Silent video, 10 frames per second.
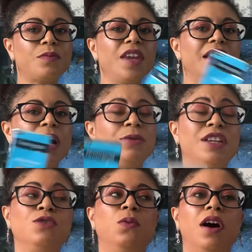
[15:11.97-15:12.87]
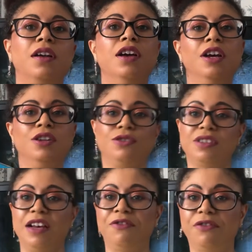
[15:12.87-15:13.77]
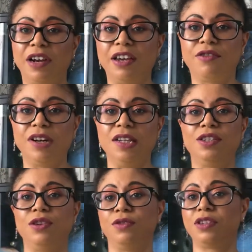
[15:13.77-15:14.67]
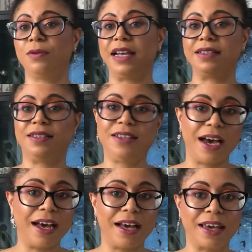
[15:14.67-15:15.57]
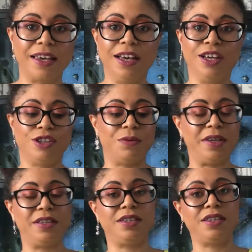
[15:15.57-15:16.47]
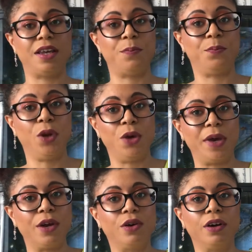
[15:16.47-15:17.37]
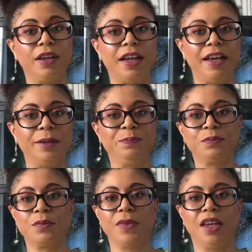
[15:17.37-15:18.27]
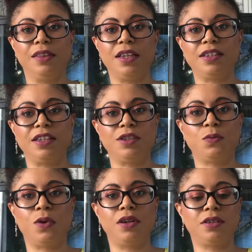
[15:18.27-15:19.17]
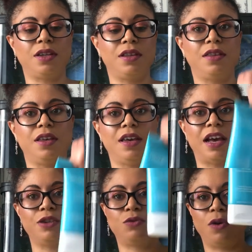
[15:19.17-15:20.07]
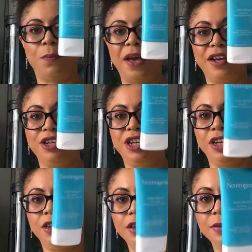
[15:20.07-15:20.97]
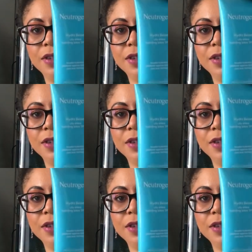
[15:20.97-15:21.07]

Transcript: Now this one does have fragrance, it also has dye, so it's blue in colour. This is what the actual packaging looks